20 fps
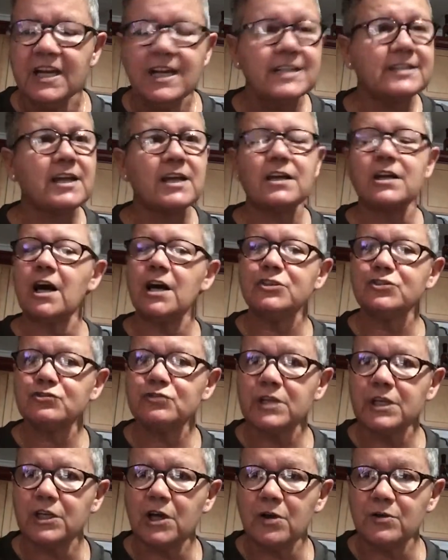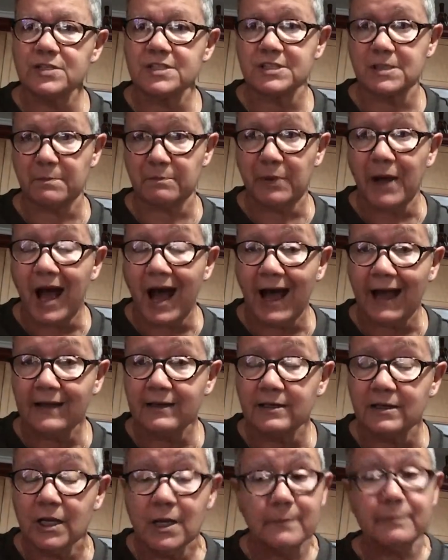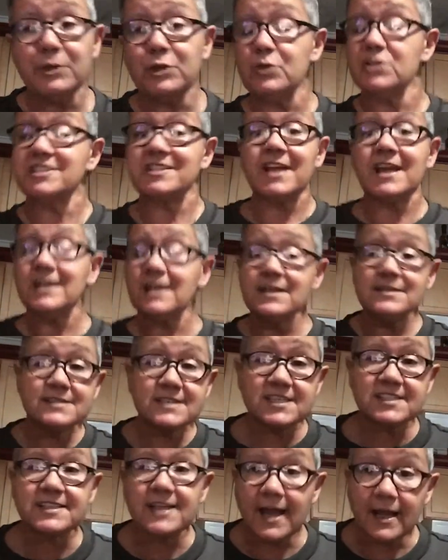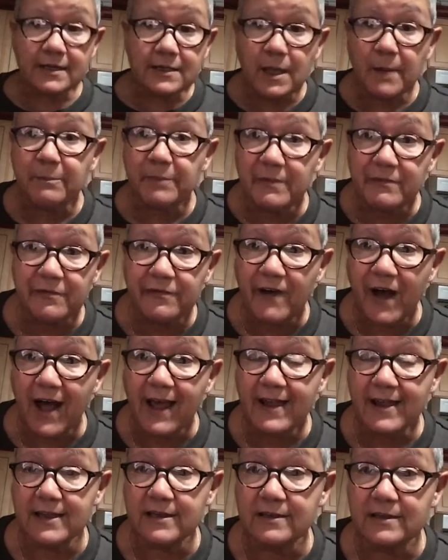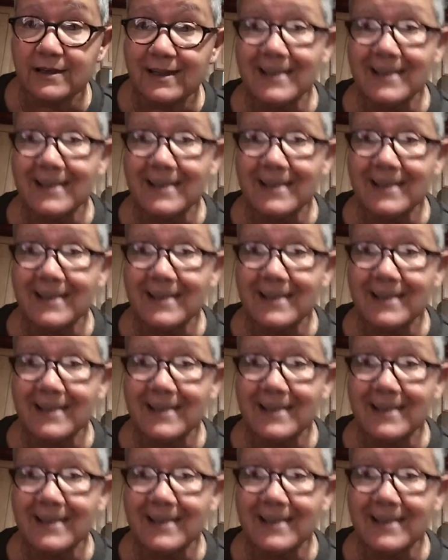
Their country goes to pot because they didn't stand up and fight.